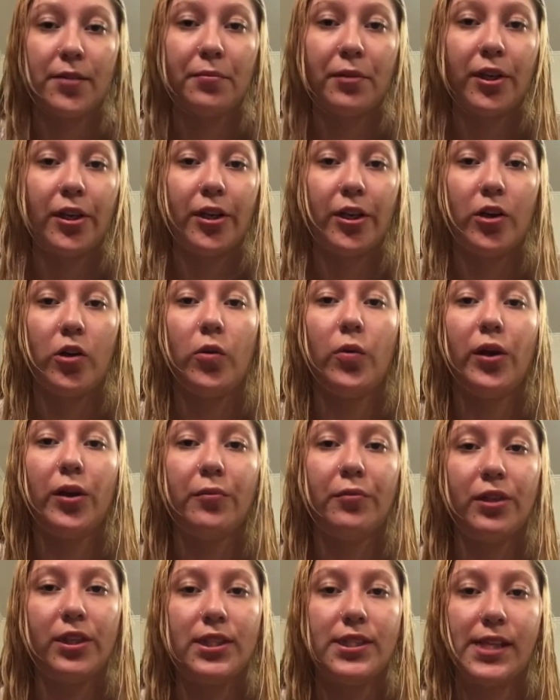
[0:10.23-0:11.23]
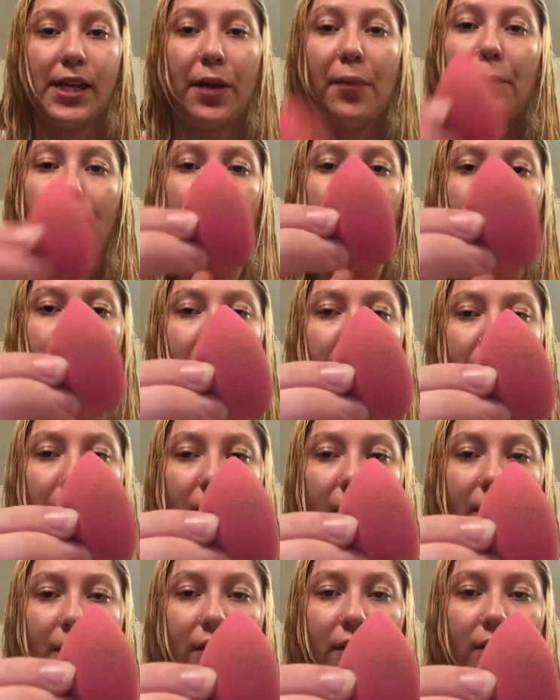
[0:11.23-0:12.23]
I'm going to go in with a damp beauty
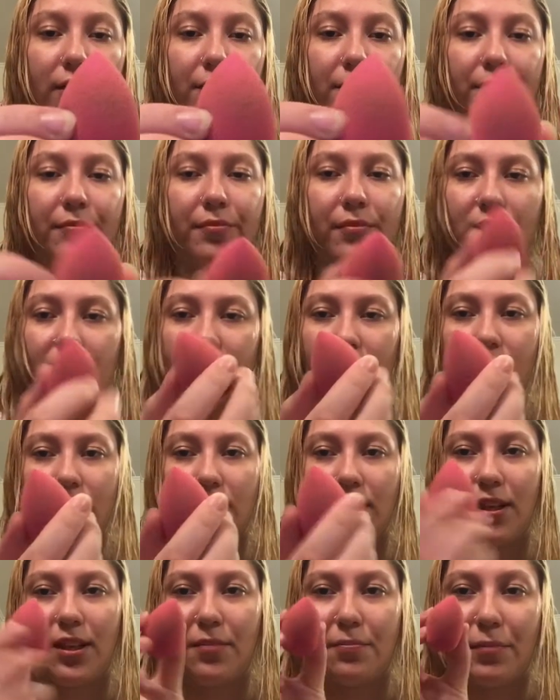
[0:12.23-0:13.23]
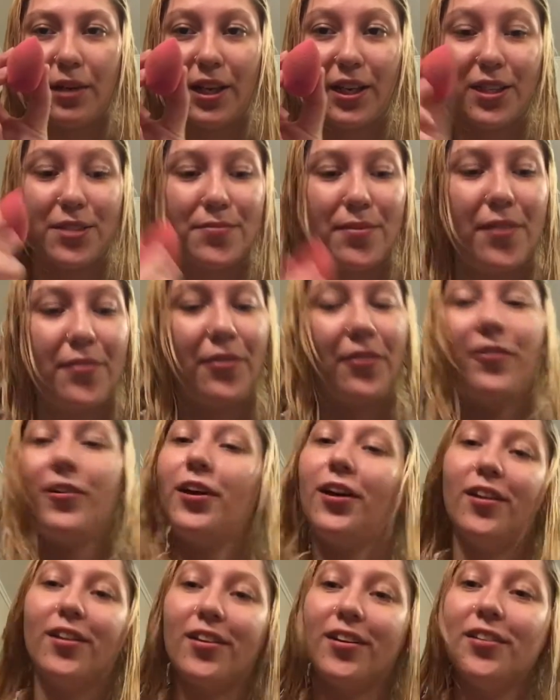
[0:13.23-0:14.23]
blender. Pink is my favorite
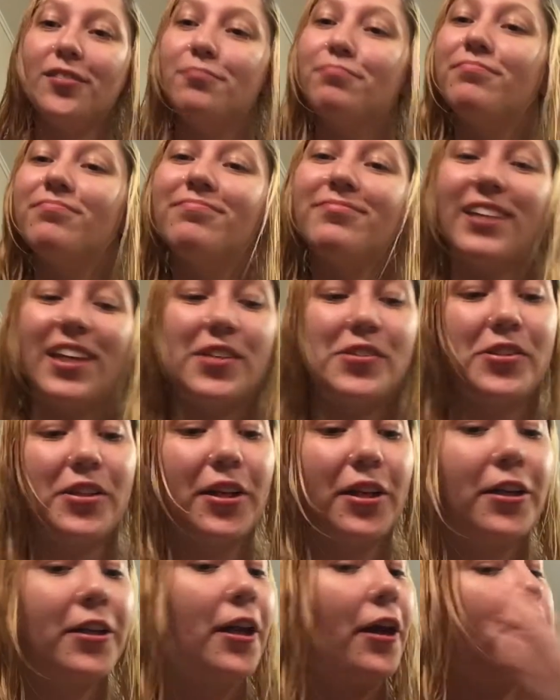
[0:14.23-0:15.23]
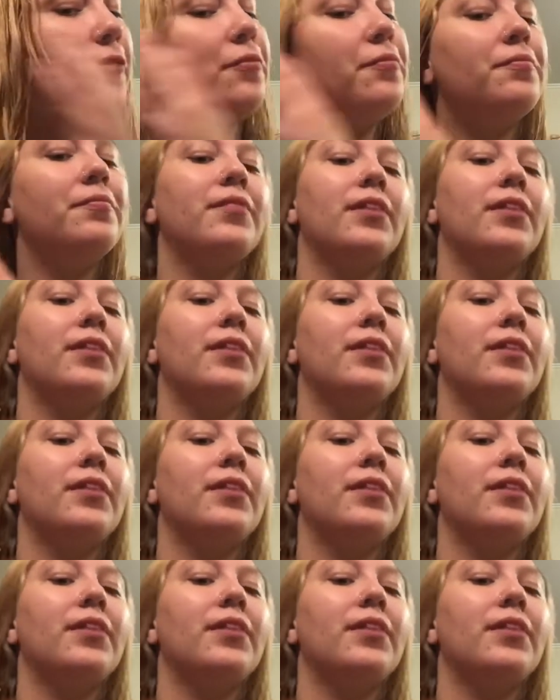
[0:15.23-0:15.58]
color, in case you didn't know.